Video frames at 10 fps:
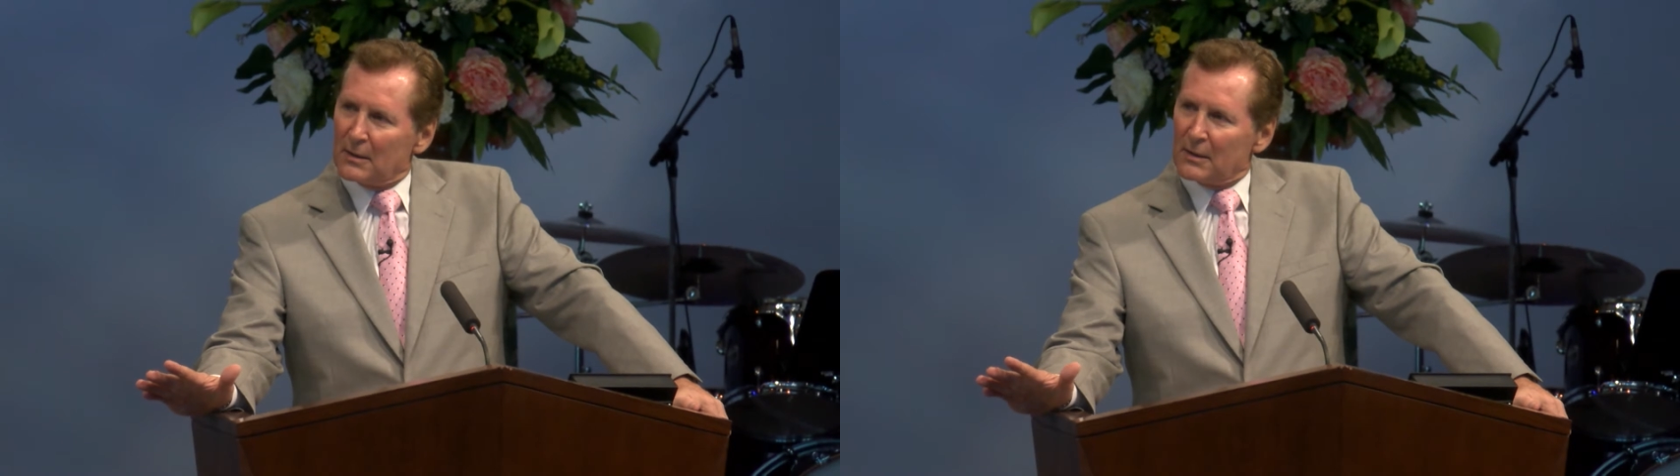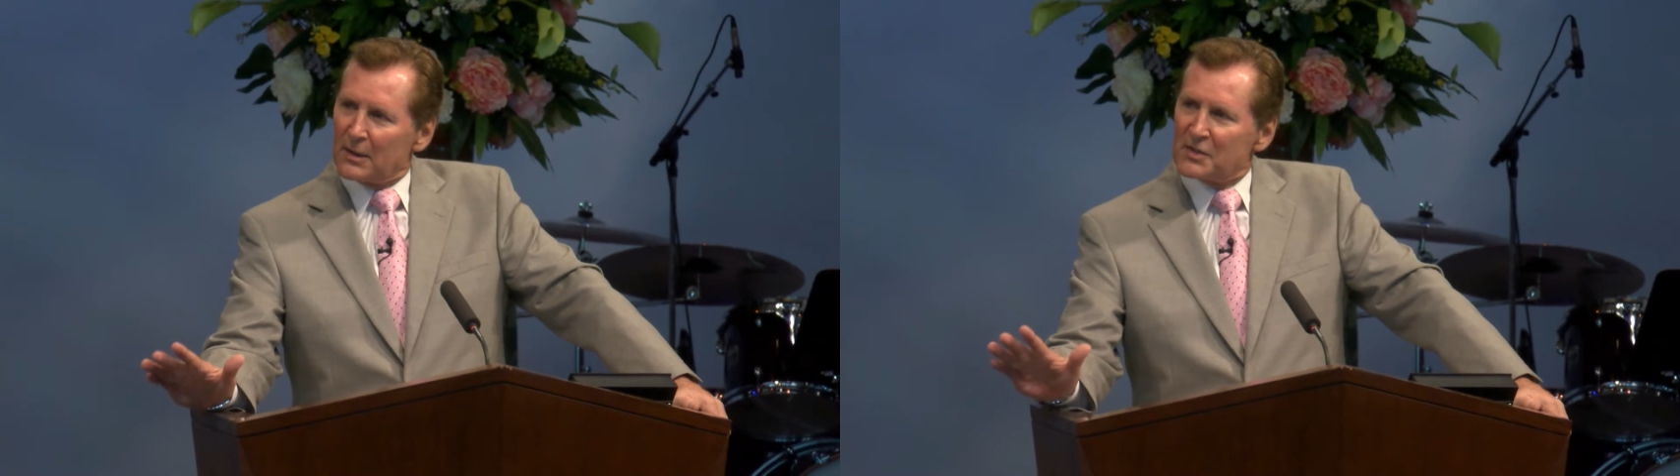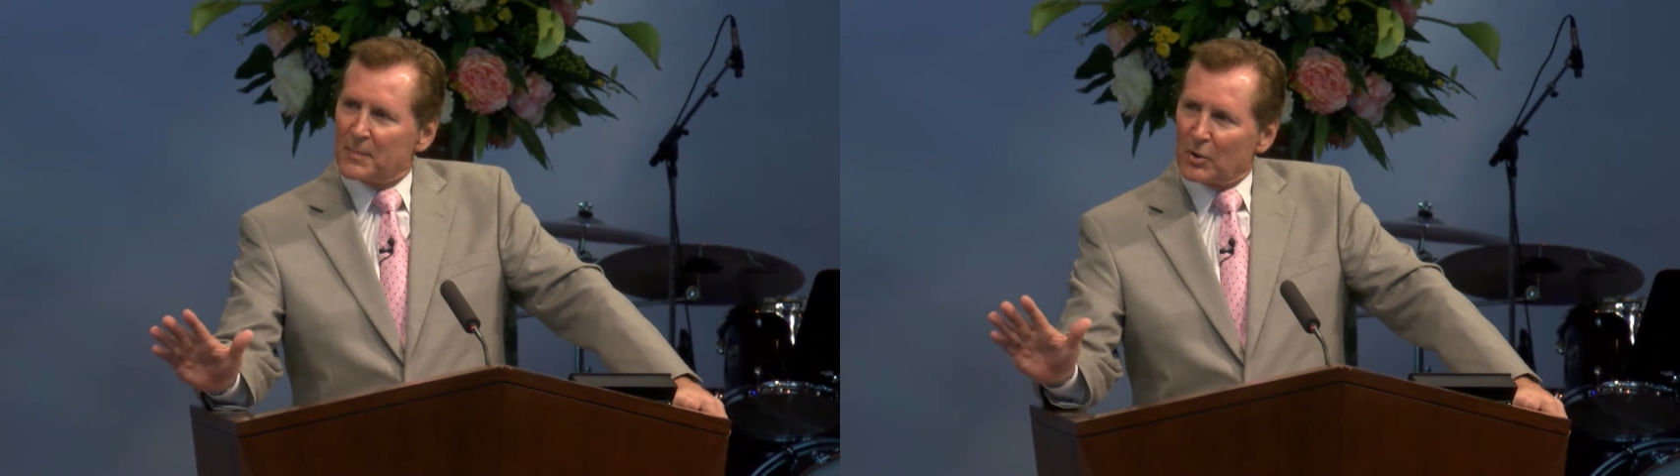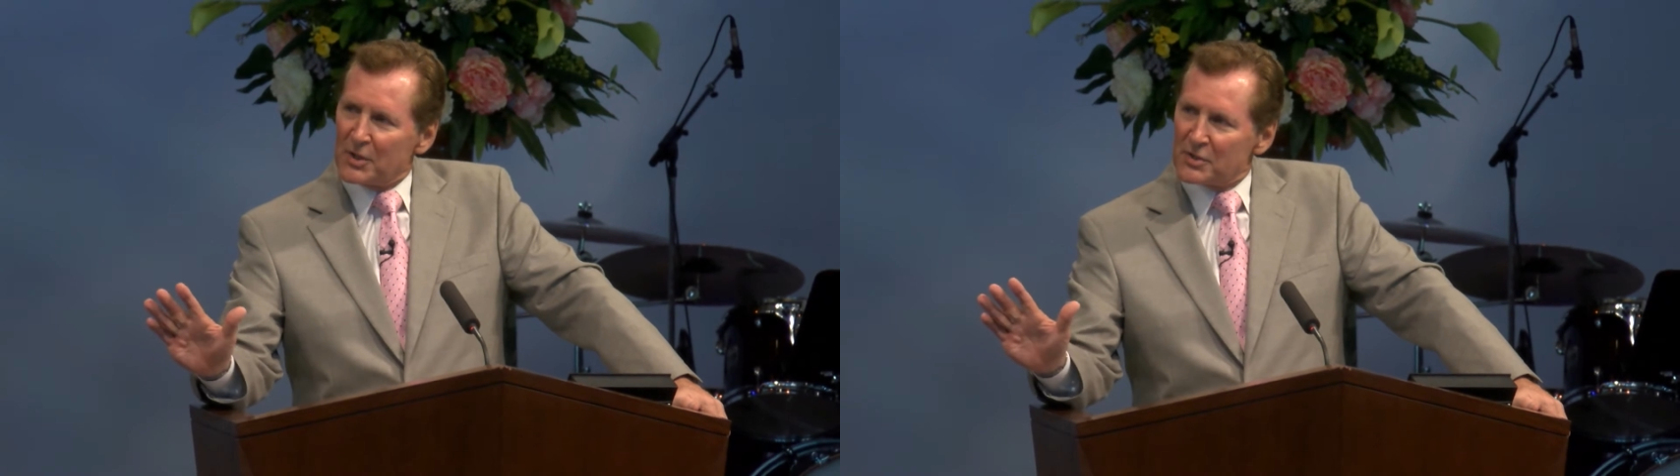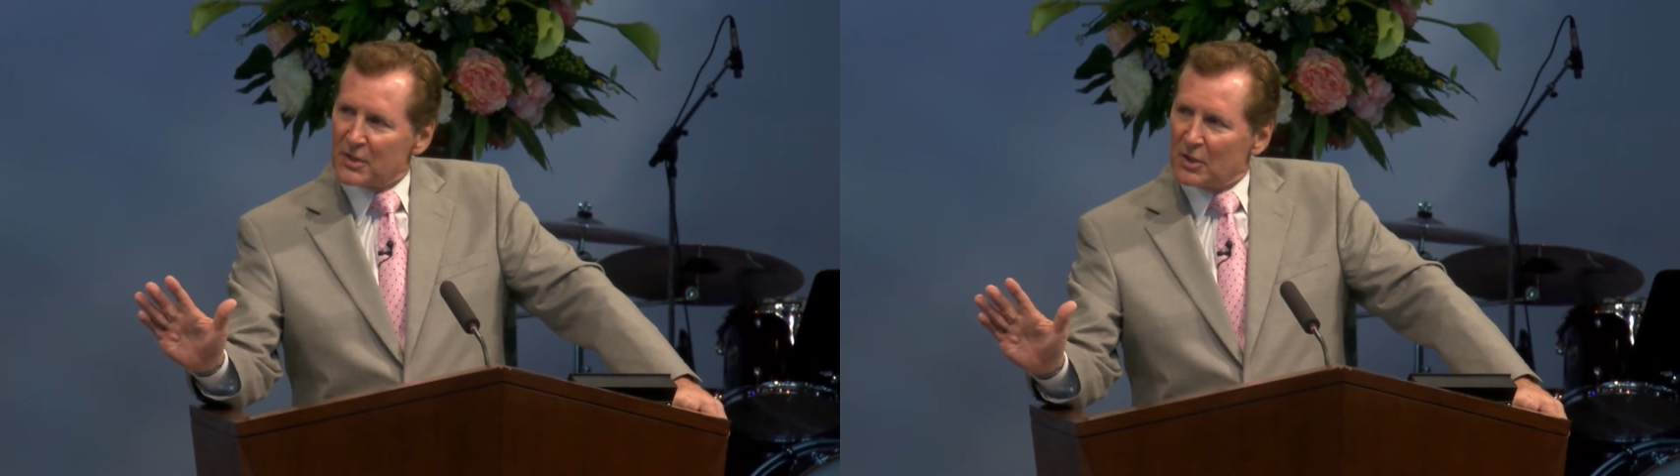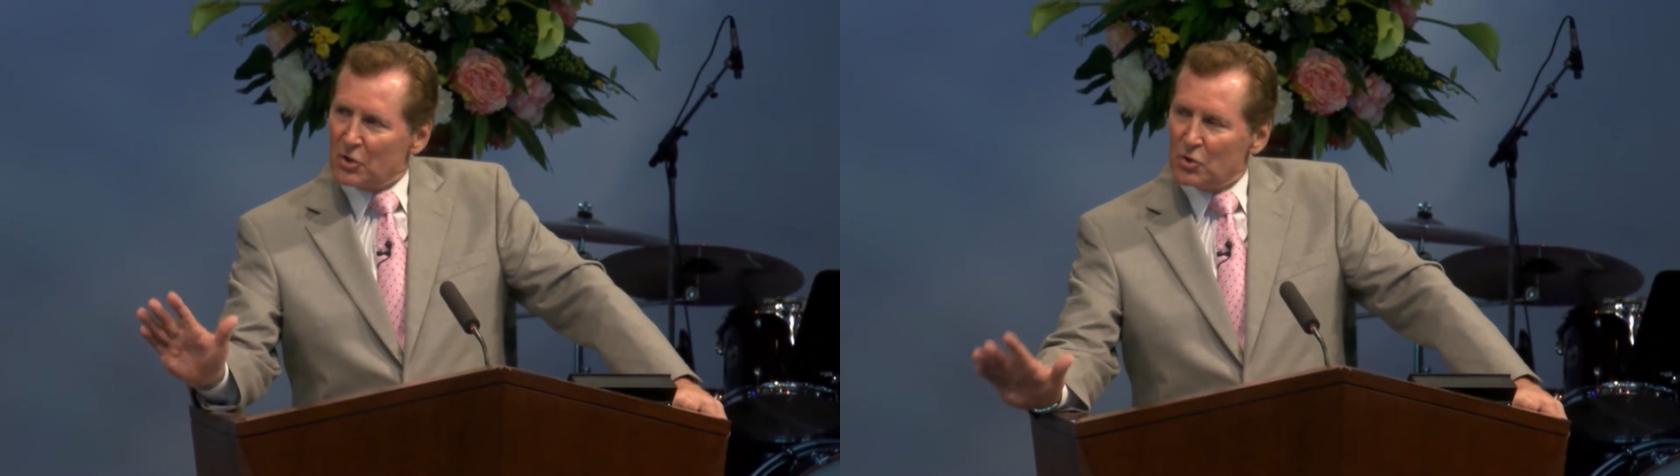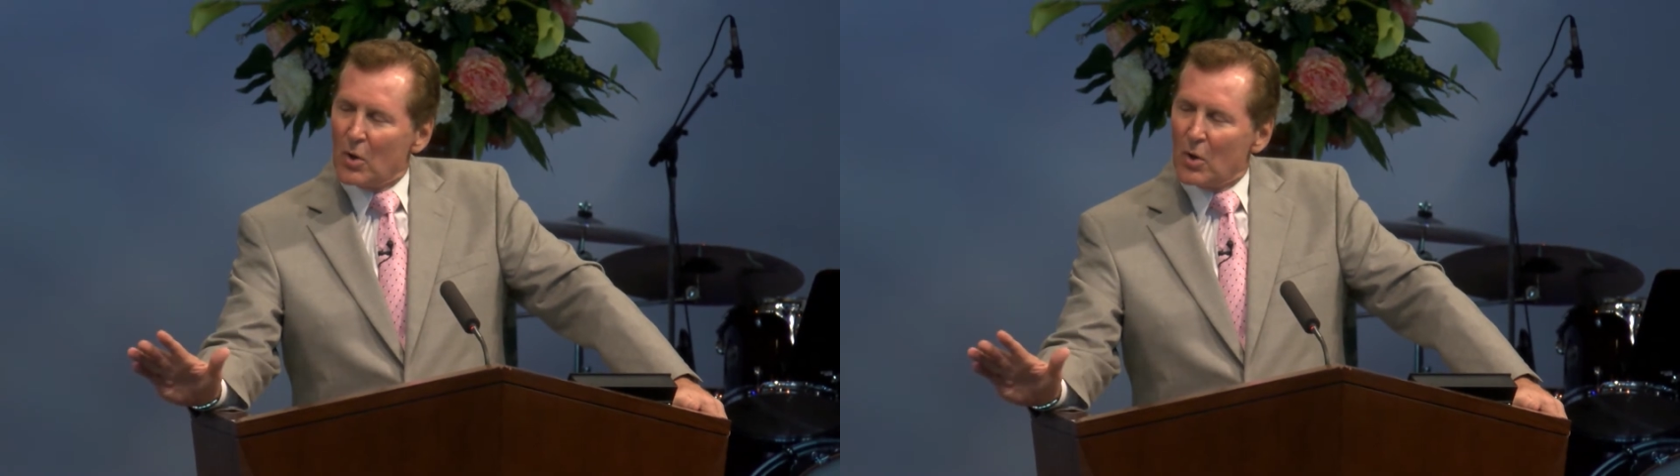experience new